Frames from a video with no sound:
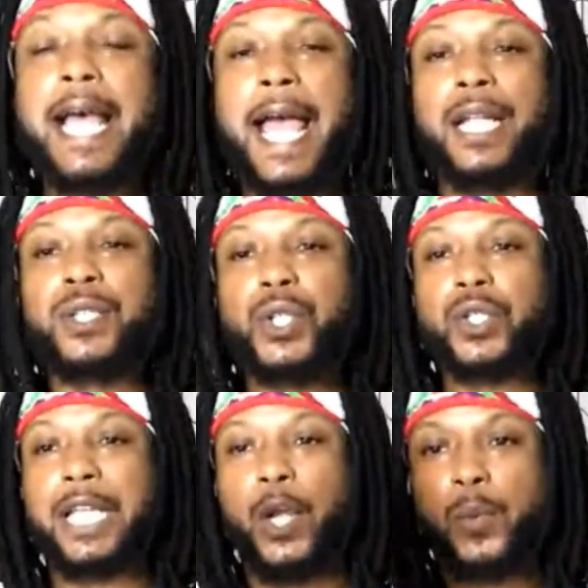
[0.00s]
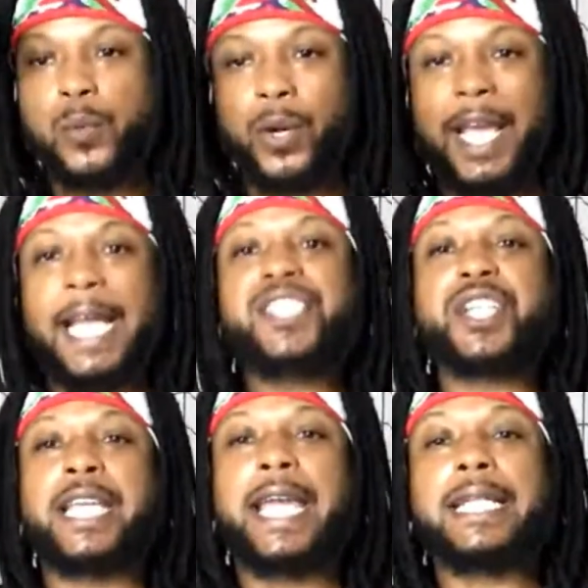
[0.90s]
and look like we were
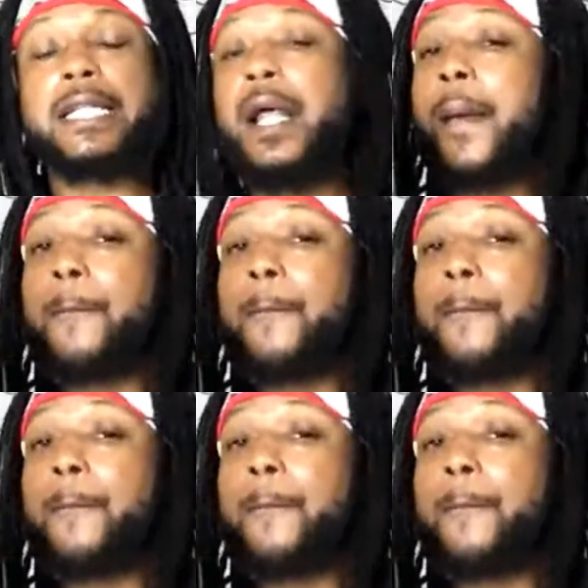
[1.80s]
educated